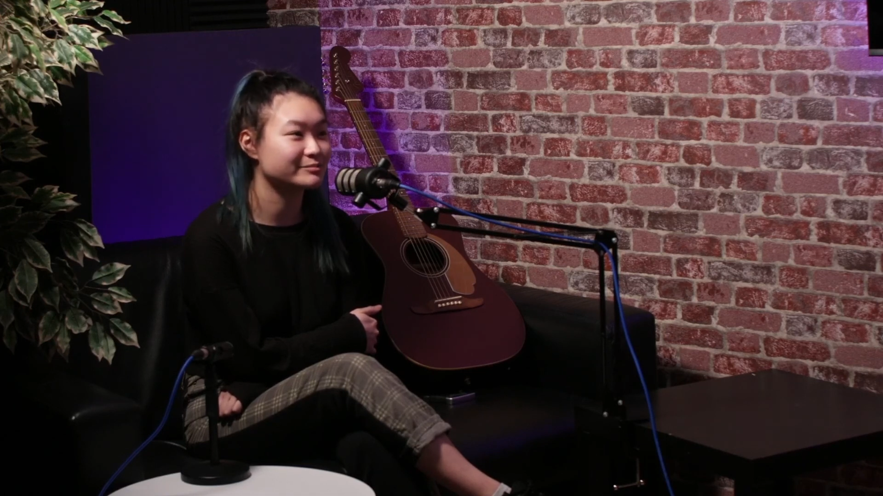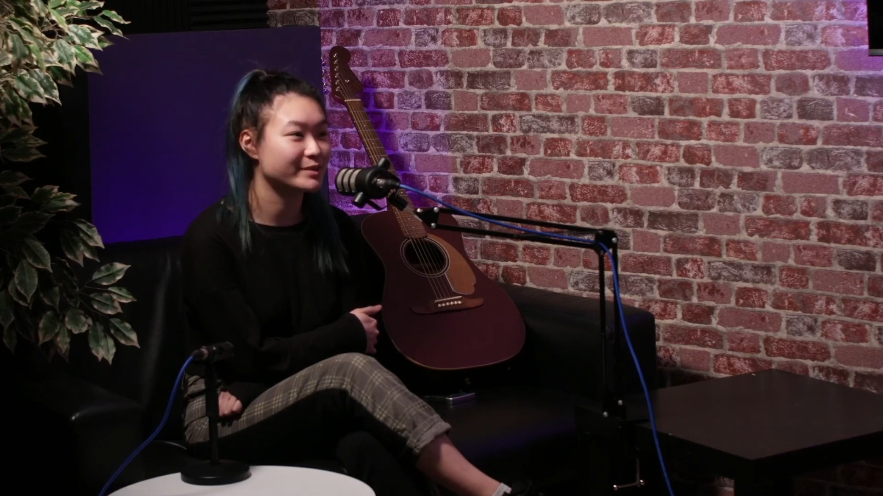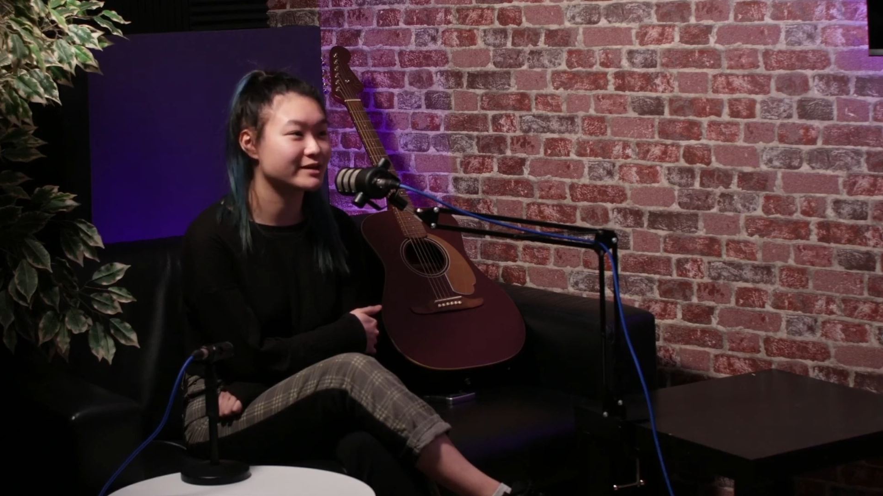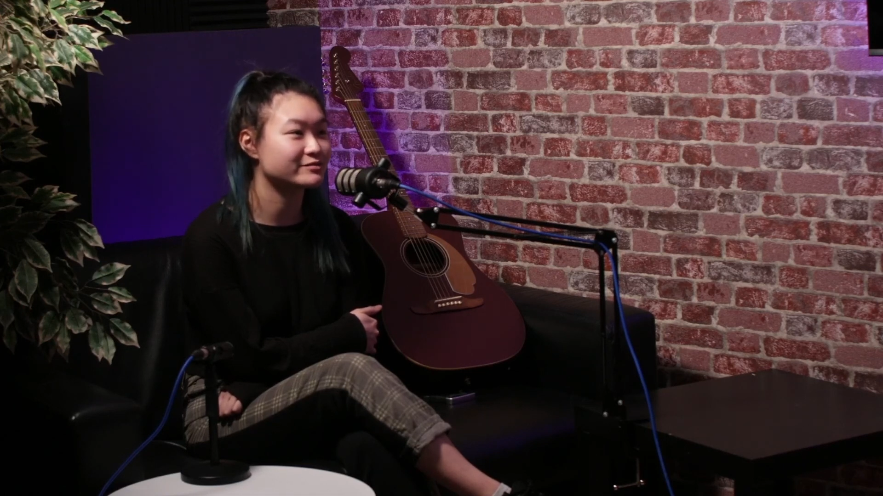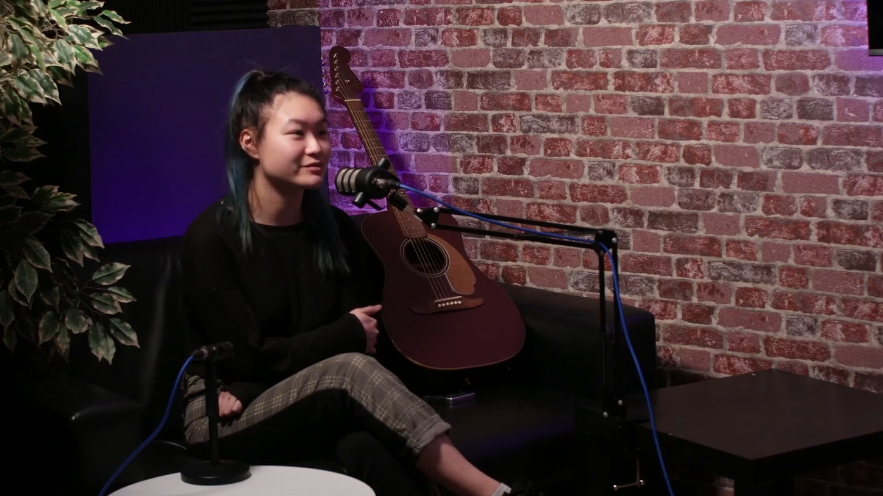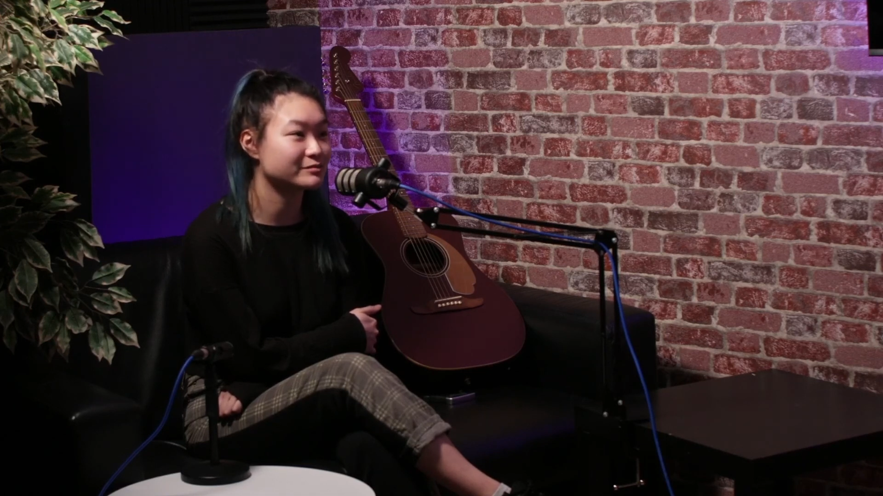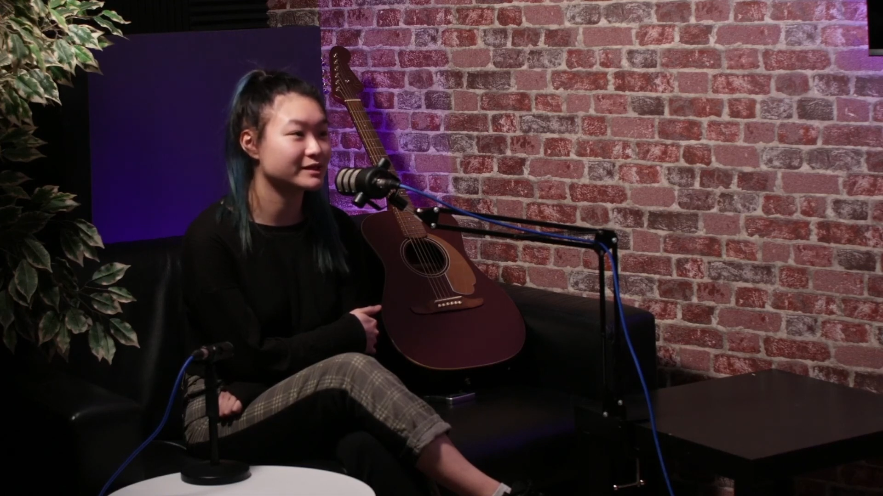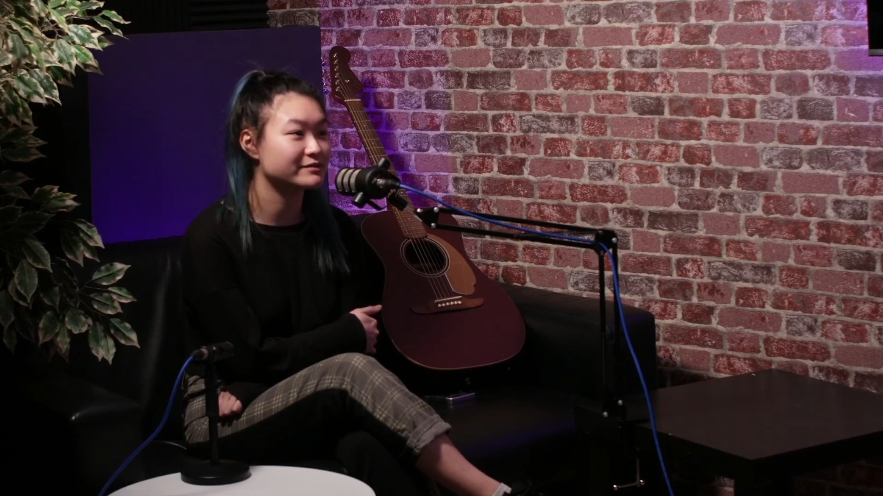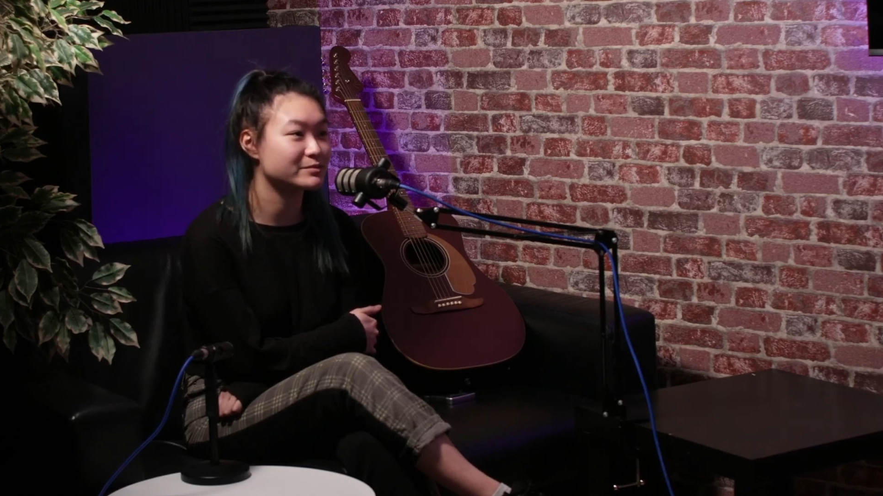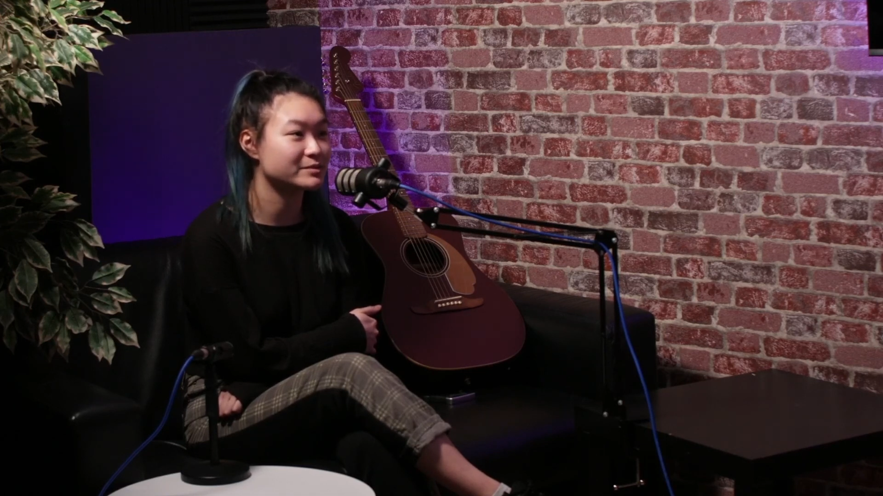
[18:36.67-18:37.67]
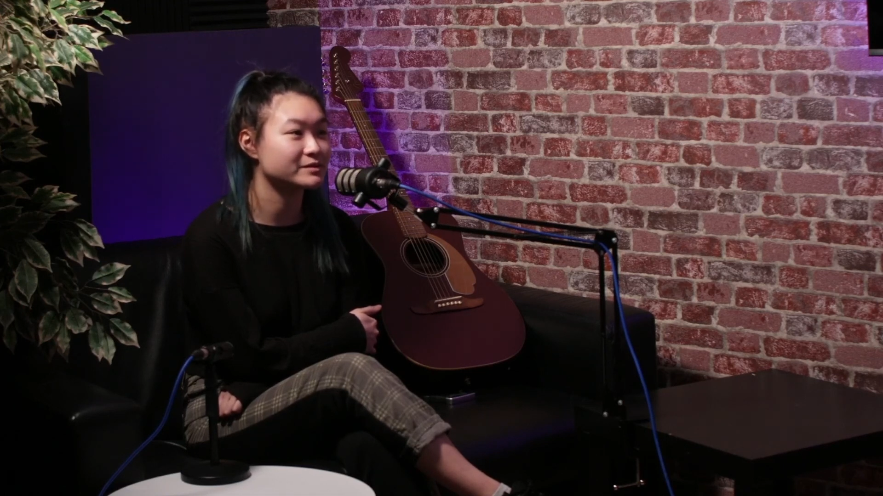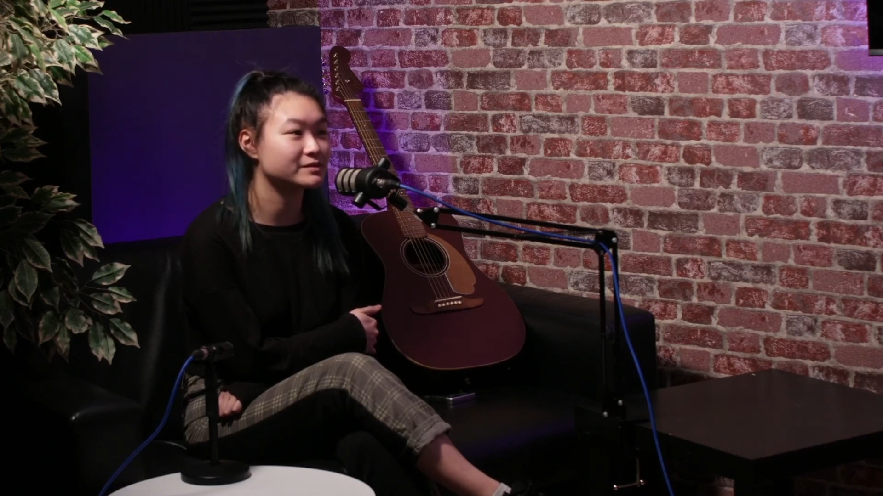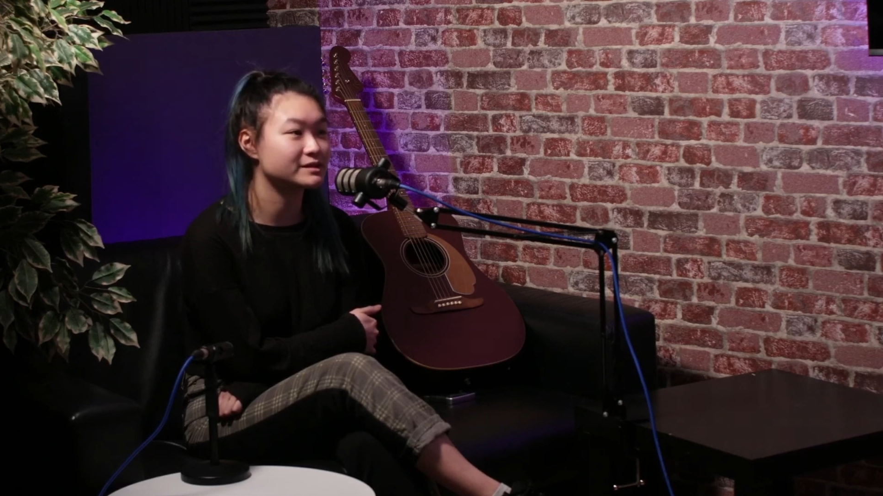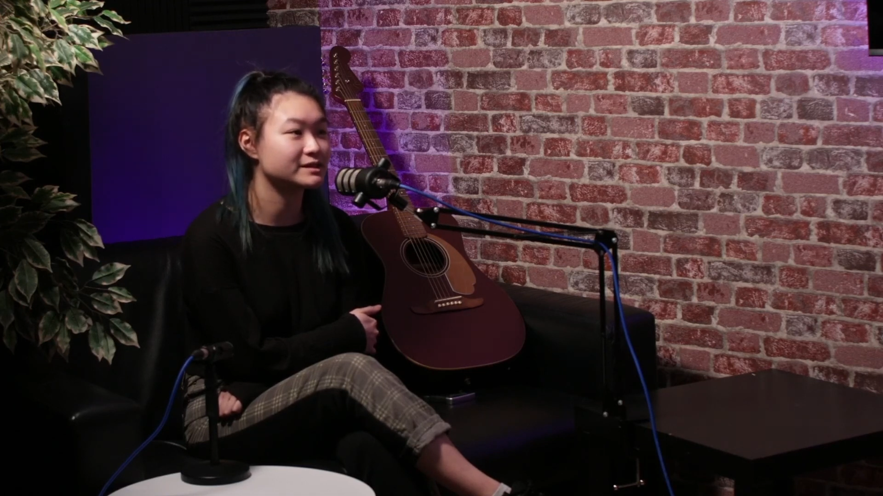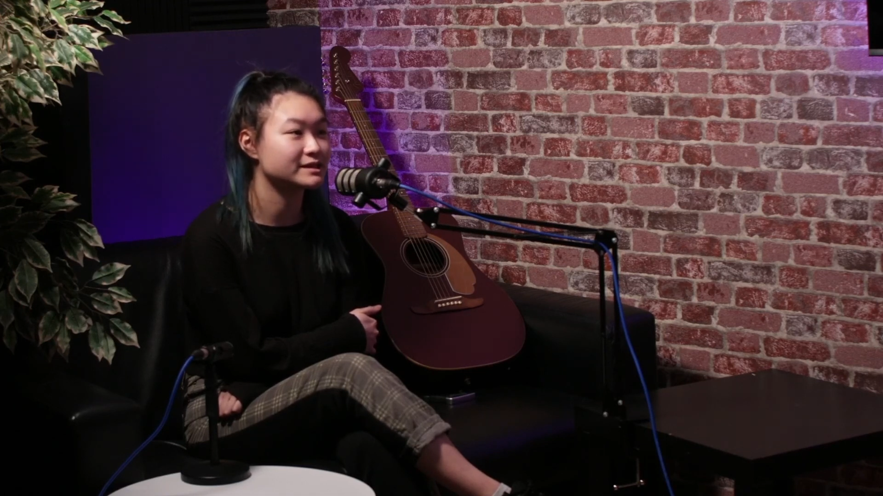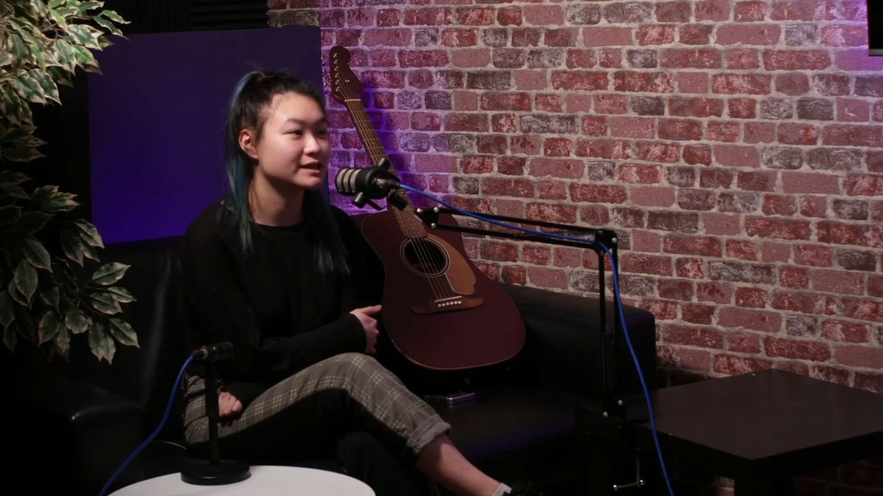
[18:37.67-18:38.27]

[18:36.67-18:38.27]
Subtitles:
being from Liverpool,